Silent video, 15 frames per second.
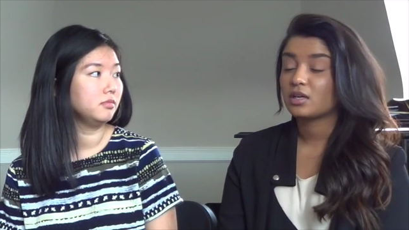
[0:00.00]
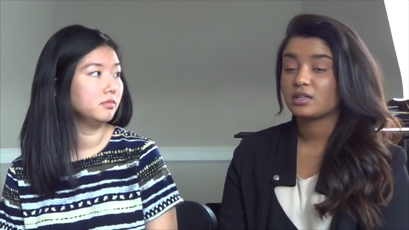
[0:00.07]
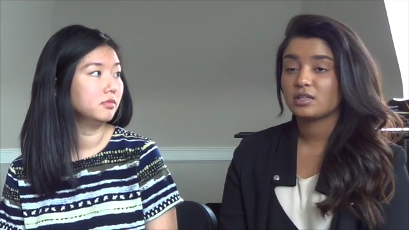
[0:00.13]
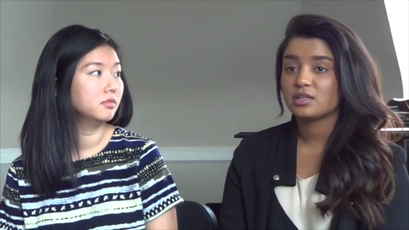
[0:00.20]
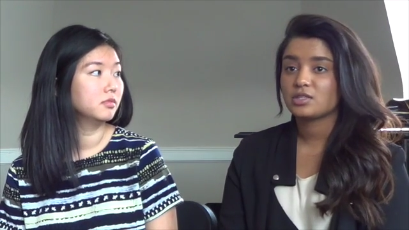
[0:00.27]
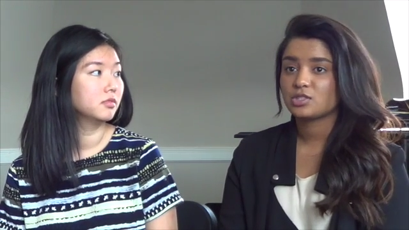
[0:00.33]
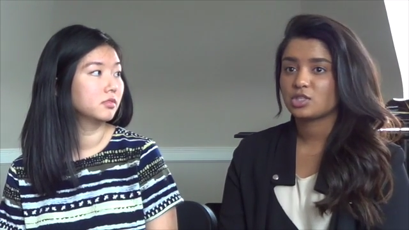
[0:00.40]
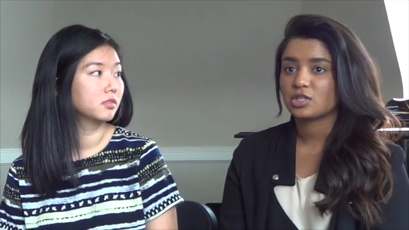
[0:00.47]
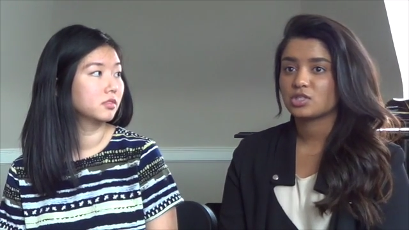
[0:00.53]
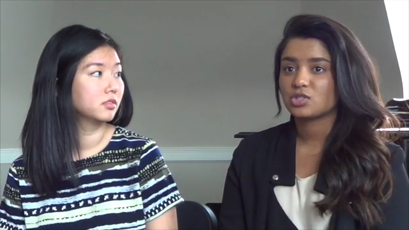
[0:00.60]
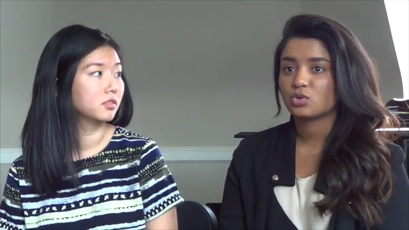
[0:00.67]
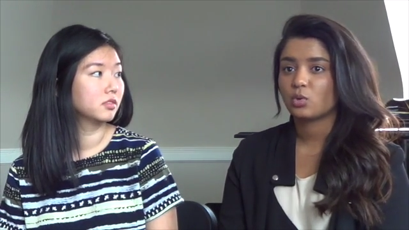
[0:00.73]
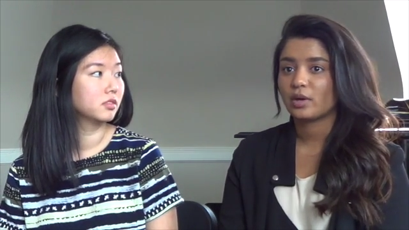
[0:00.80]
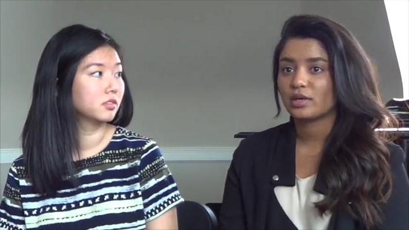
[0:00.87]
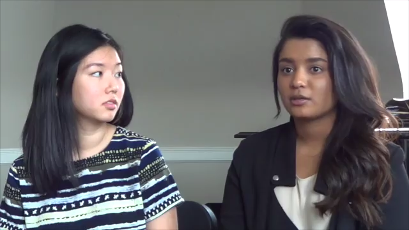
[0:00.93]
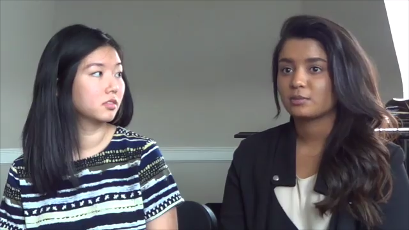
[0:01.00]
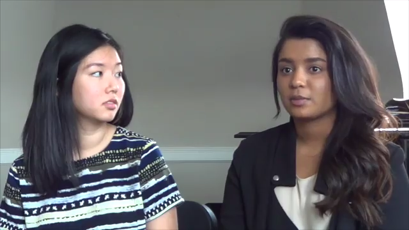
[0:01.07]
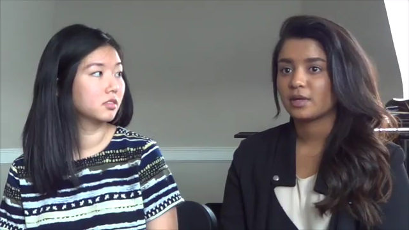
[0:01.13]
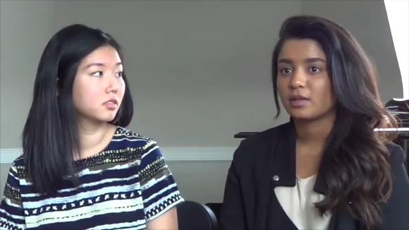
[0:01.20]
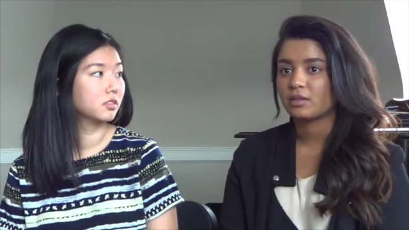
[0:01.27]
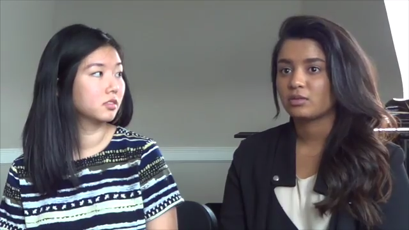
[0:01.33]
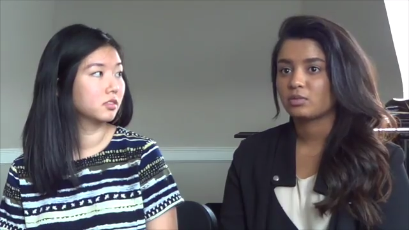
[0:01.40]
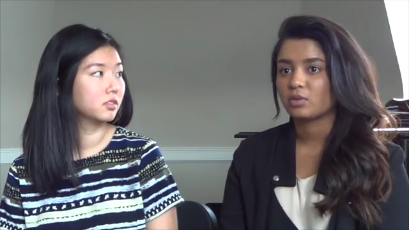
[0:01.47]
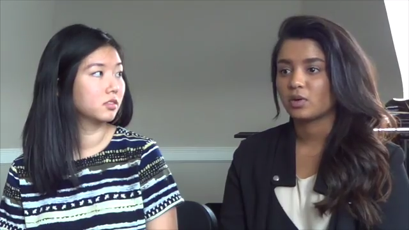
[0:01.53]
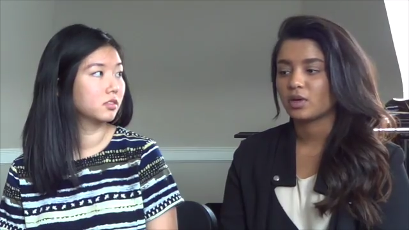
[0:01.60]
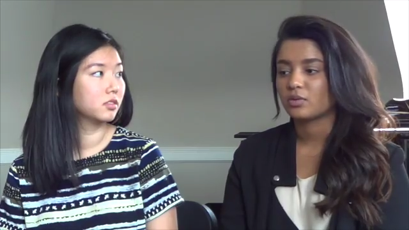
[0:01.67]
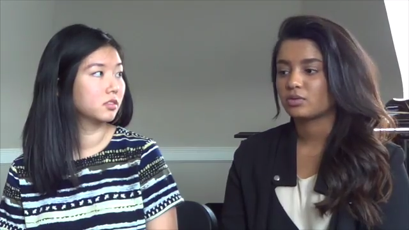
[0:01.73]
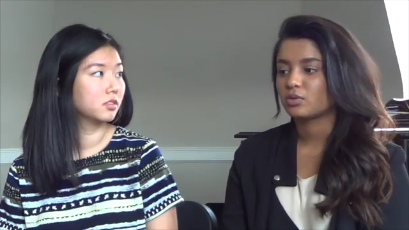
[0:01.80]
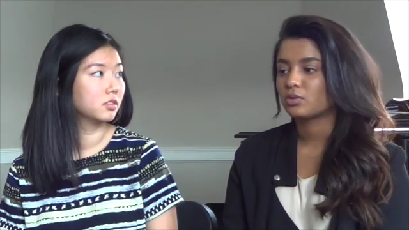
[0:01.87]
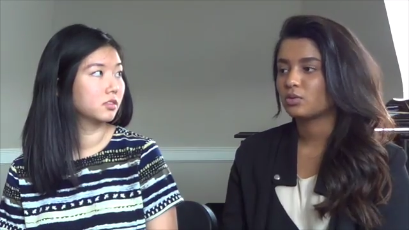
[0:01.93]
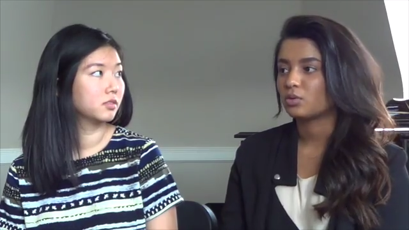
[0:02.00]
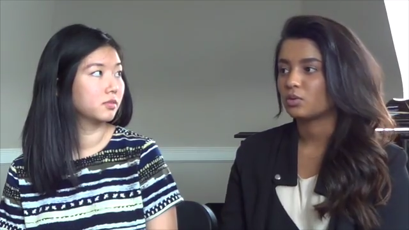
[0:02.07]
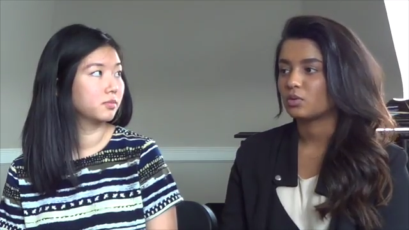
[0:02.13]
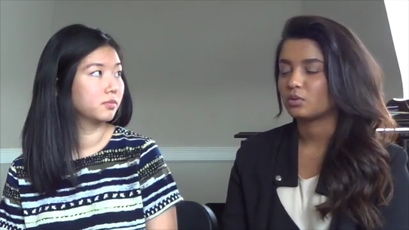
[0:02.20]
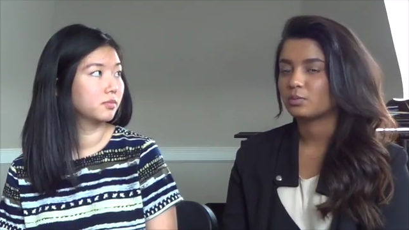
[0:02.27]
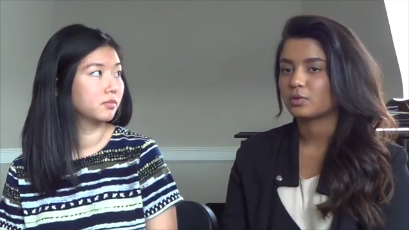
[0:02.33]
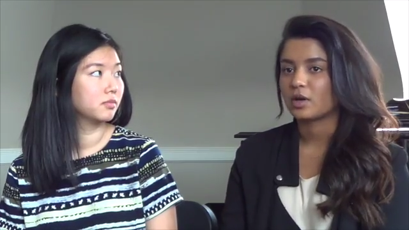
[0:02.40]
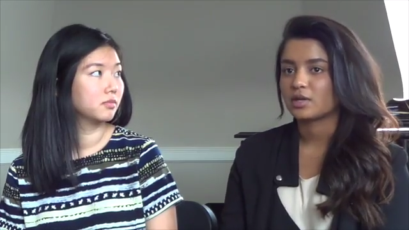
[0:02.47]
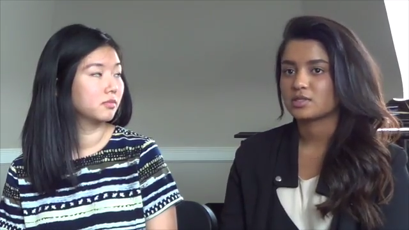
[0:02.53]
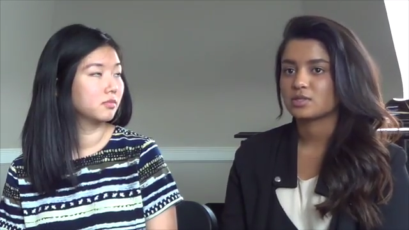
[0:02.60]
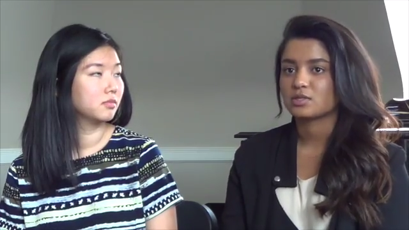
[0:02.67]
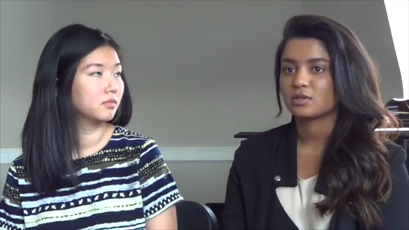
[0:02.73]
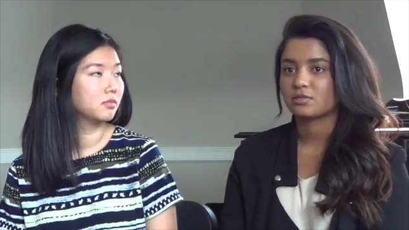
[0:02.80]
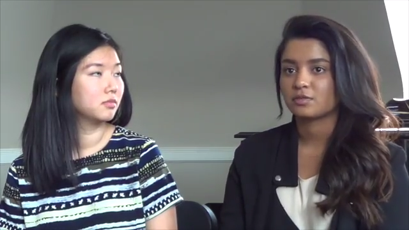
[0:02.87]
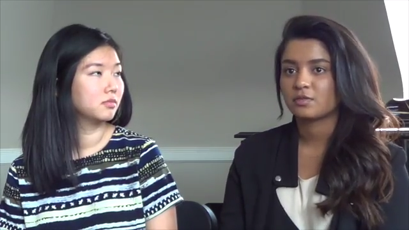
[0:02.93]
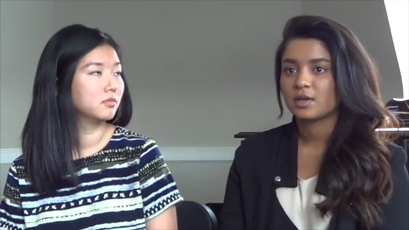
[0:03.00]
Speaker 1: sexuality has changed quite a bit throughout the whole process of